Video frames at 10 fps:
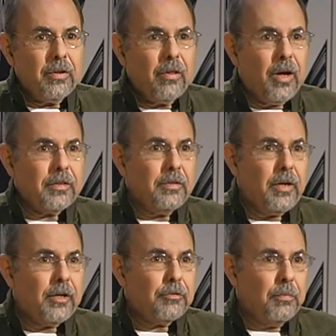o'clock the
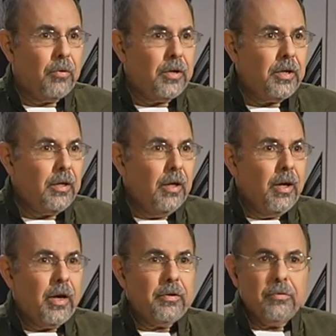next morning,
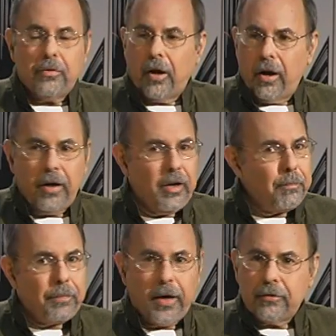and you tie
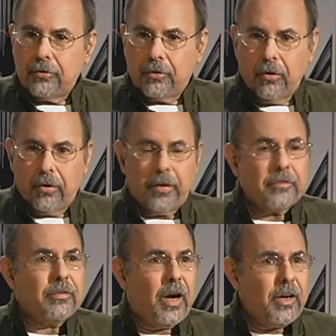up that story.
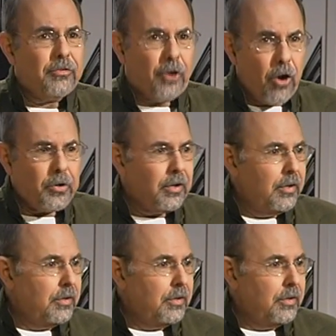That's not a joke.